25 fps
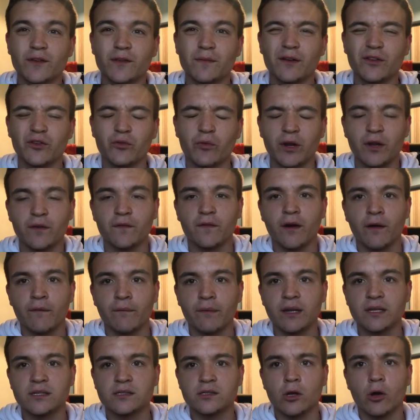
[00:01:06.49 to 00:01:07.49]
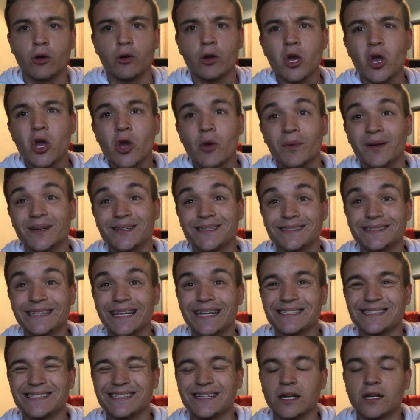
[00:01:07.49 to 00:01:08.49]
It's about 25 minutes long, but it's a
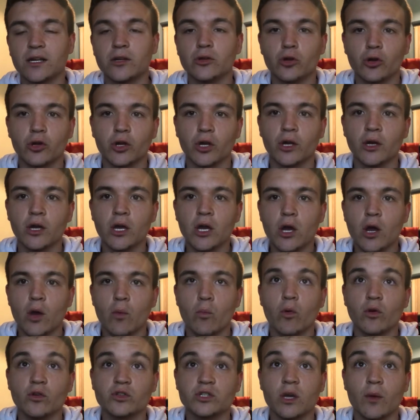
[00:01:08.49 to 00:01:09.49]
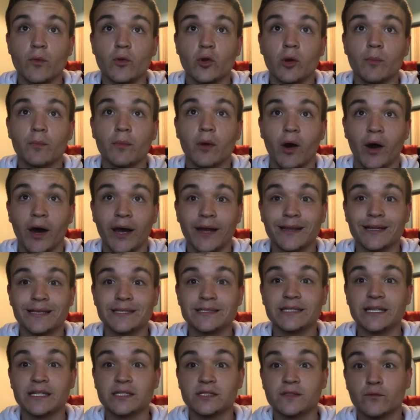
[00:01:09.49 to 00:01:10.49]
decent kind of look at what's going on behind the
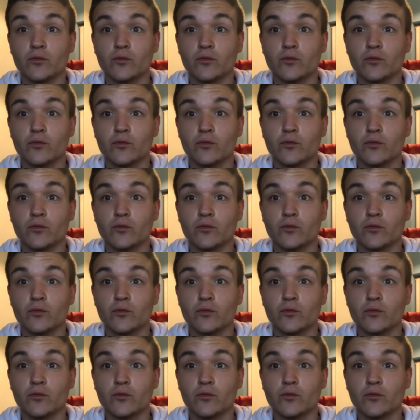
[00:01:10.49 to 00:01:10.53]
scenes.